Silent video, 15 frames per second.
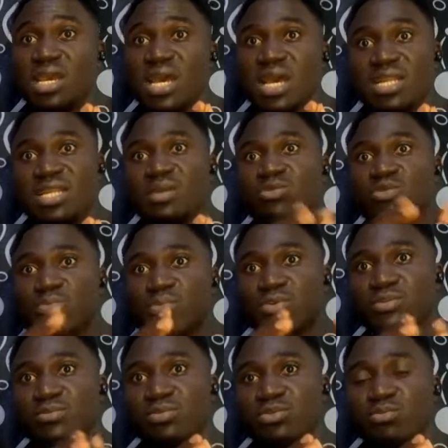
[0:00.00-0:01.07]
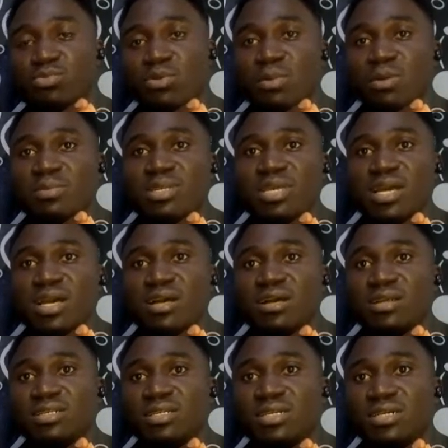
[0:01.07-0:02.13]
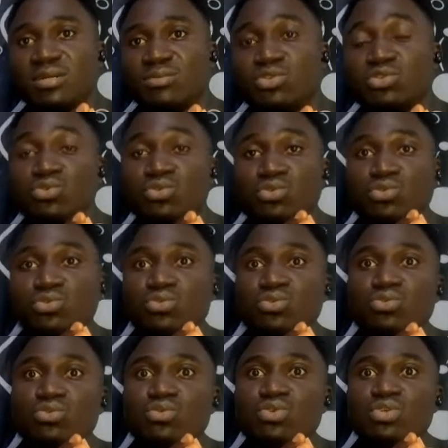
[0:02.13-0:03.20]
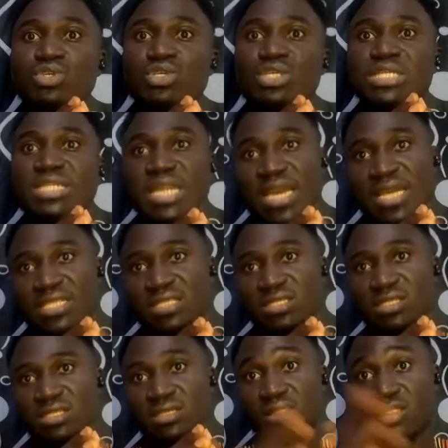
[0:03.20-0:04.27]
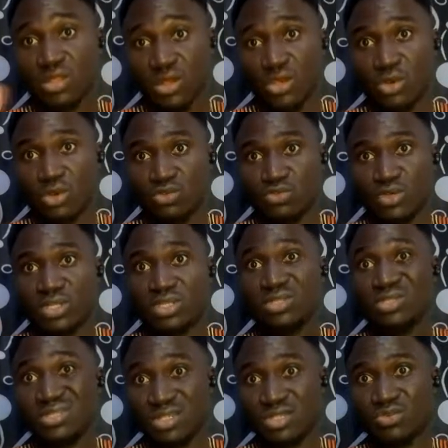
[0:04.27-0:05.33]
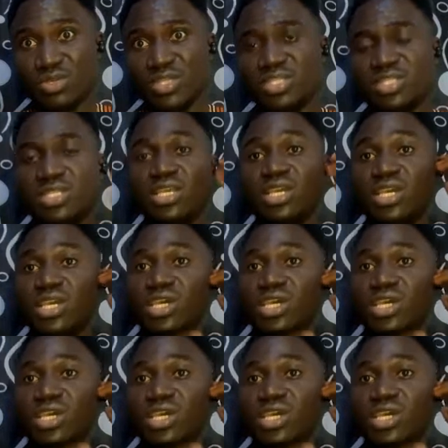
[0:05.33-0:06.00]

and then you probably had 290, 300, 320.